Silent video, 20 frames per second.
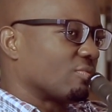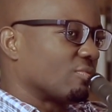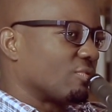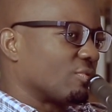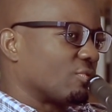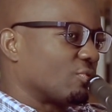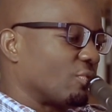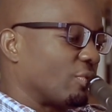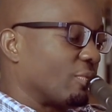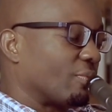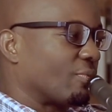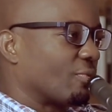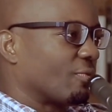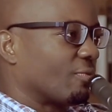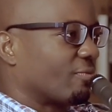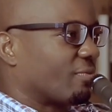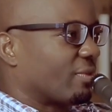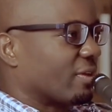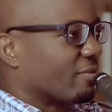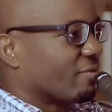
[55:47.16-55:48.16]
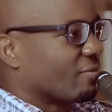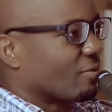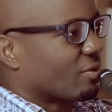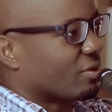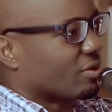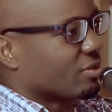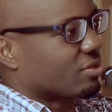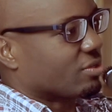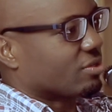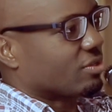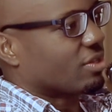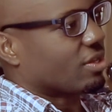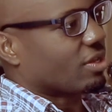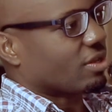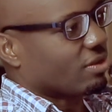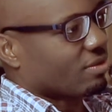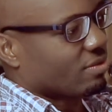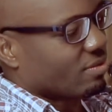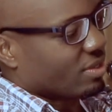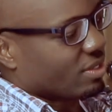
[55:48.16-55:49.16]
to improve their focus,
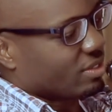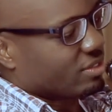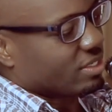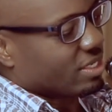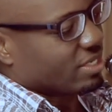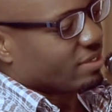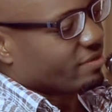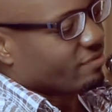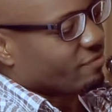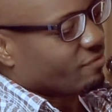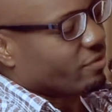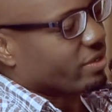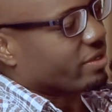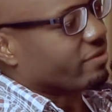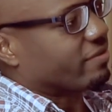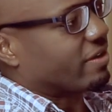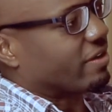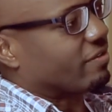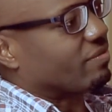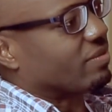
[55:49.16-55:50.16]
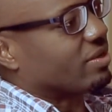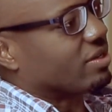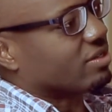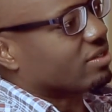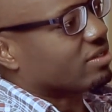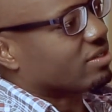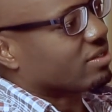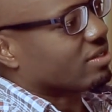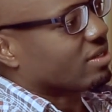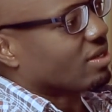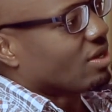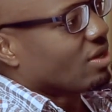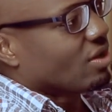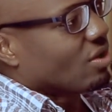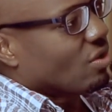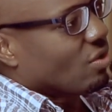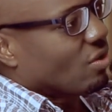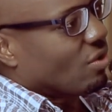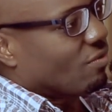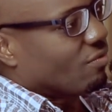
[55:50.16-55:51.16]
they set 45 minutes
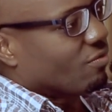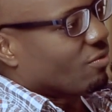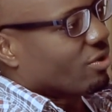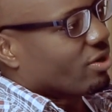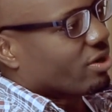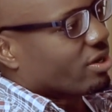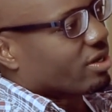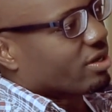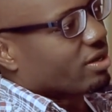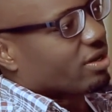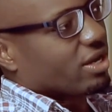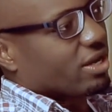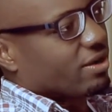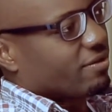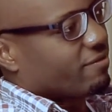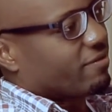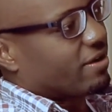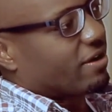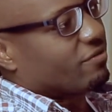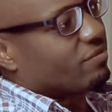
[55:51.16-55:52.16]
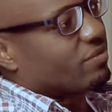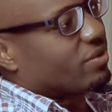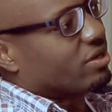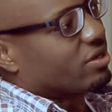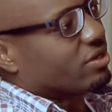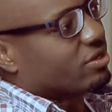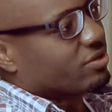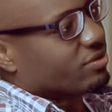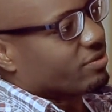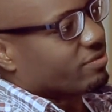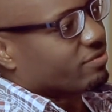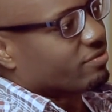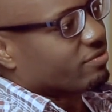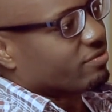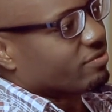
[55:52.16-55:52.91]
of work and 5 minutes of